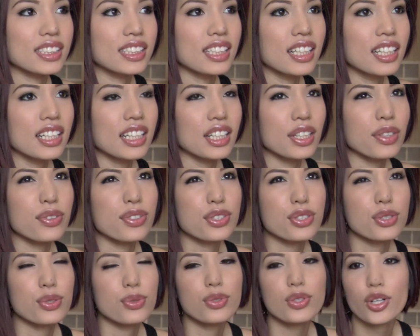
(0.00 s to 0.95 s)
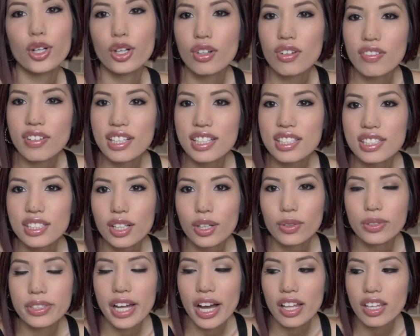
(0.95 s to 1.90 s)
And, He's was just too nervous to
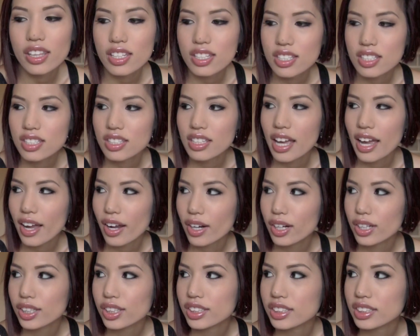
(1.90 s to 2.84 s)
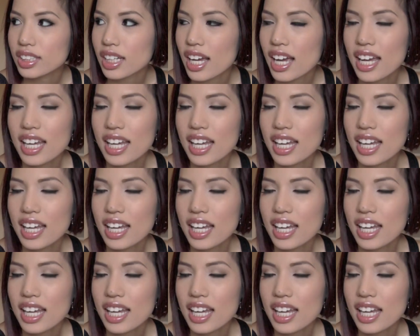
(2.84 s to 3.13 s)
go down the stairs.